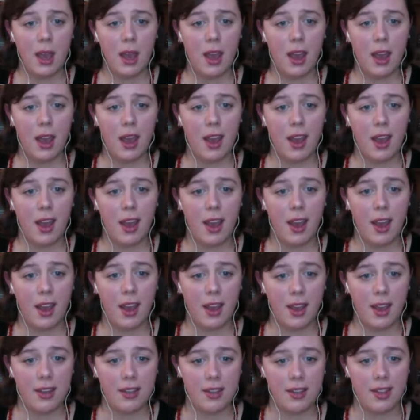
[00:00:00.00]

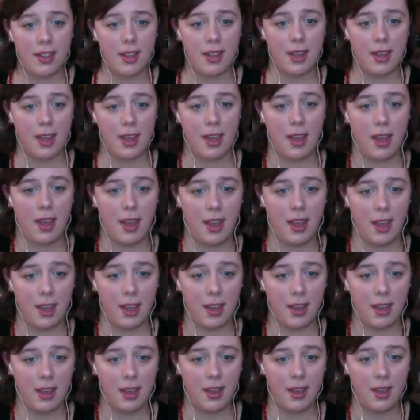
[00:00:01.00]
at the
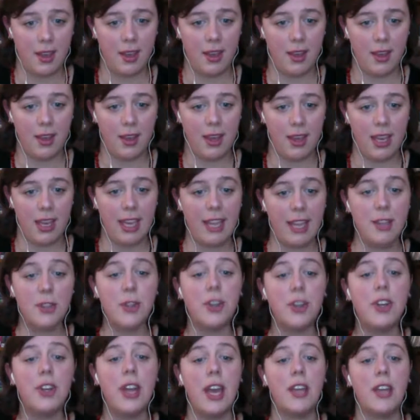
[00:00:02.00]

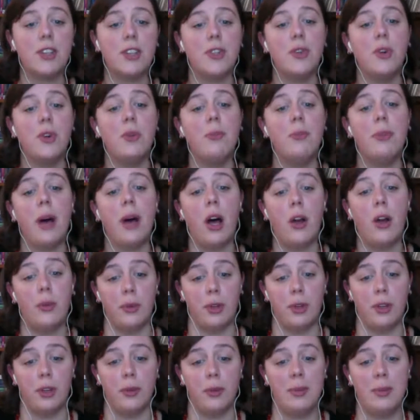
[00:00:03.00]
International
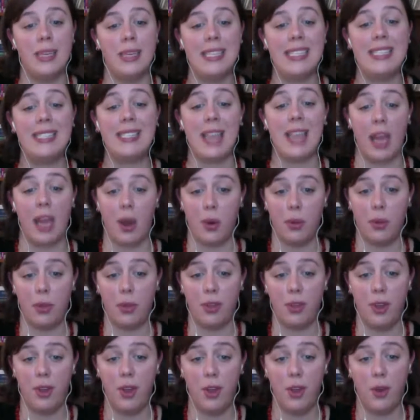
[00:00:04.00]
Ballroom
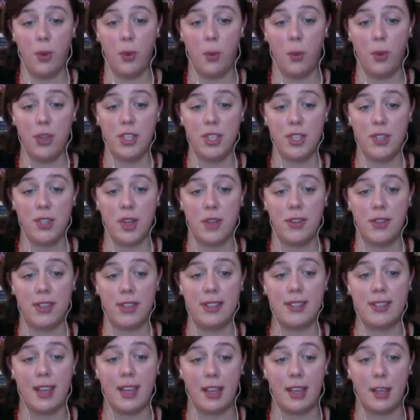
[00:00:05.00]
South, which is on the
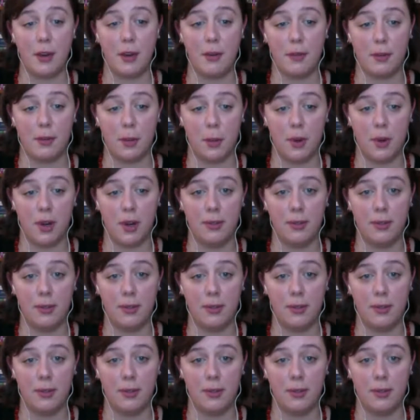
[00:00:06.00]
2nd floor.